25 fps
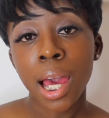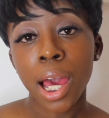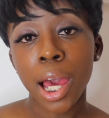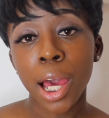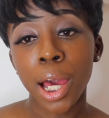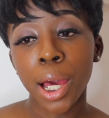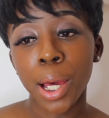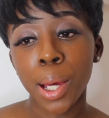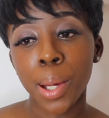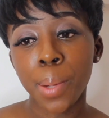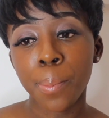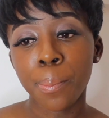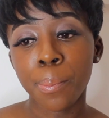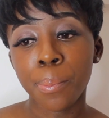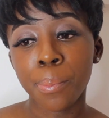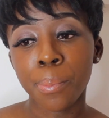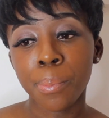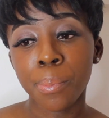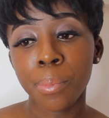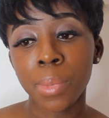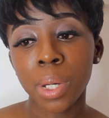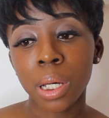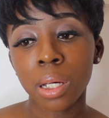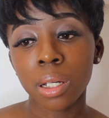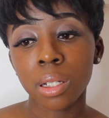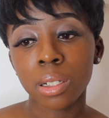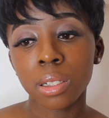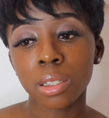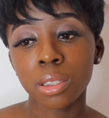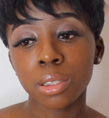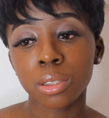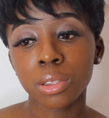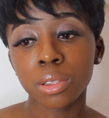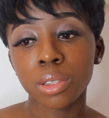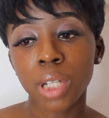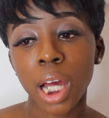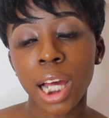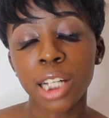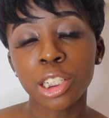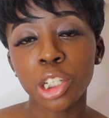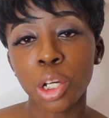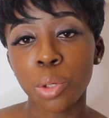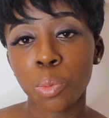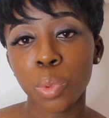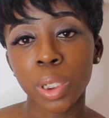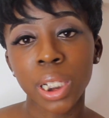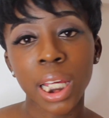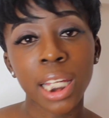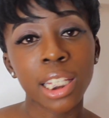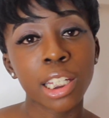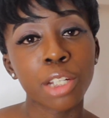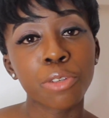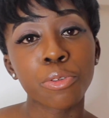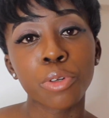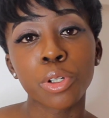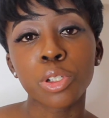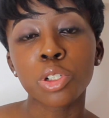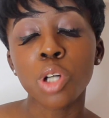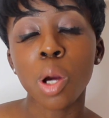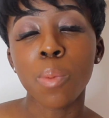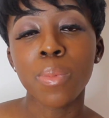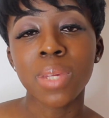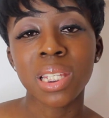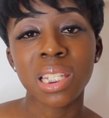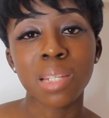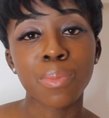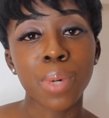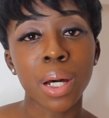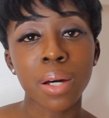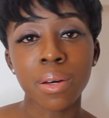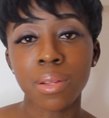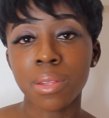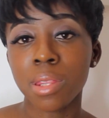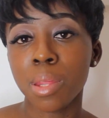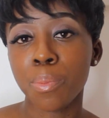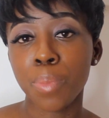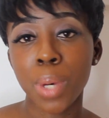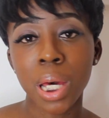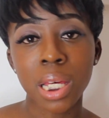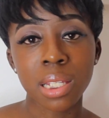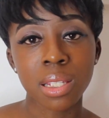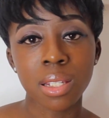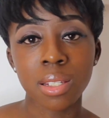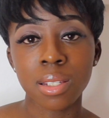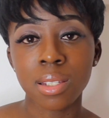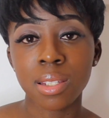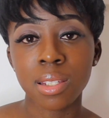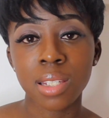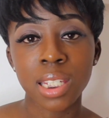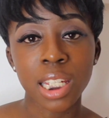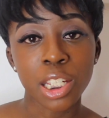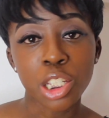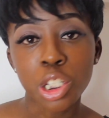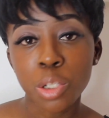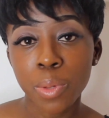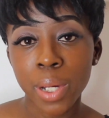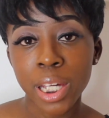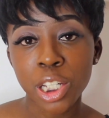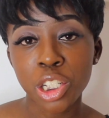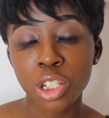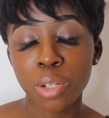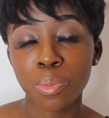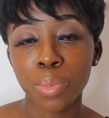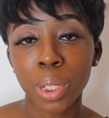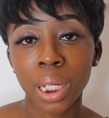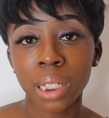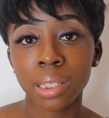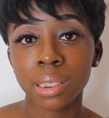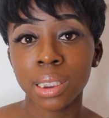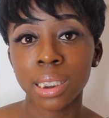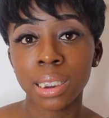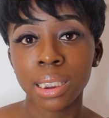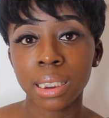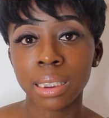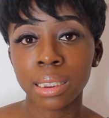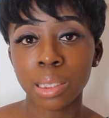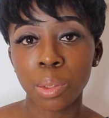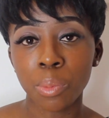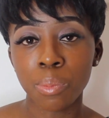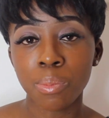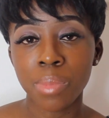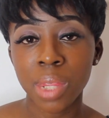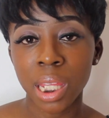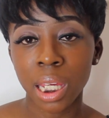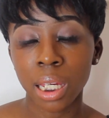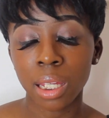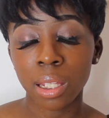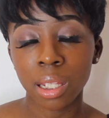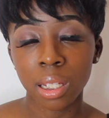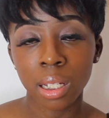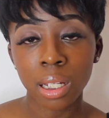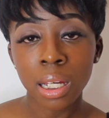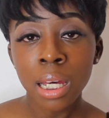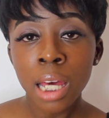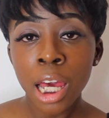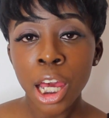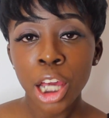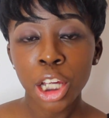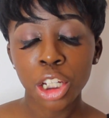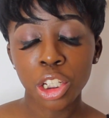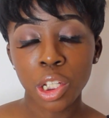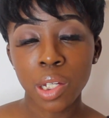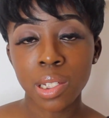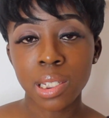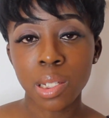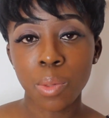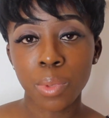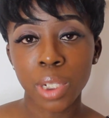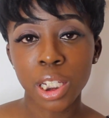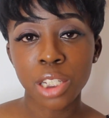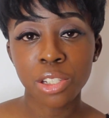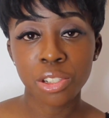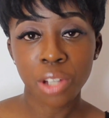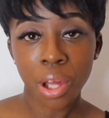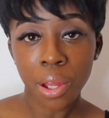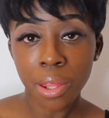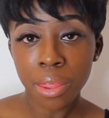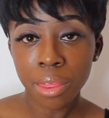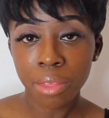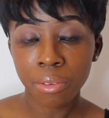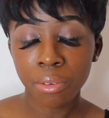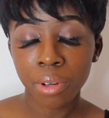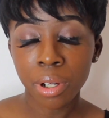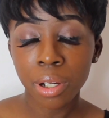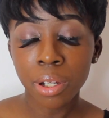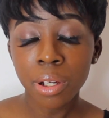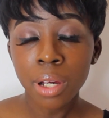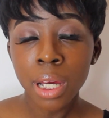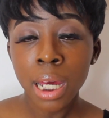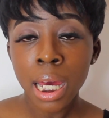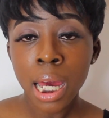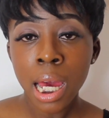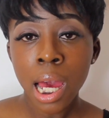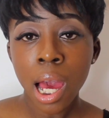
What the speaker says: I don't want any rude comments about the person's situation, because this is something that someone is going through.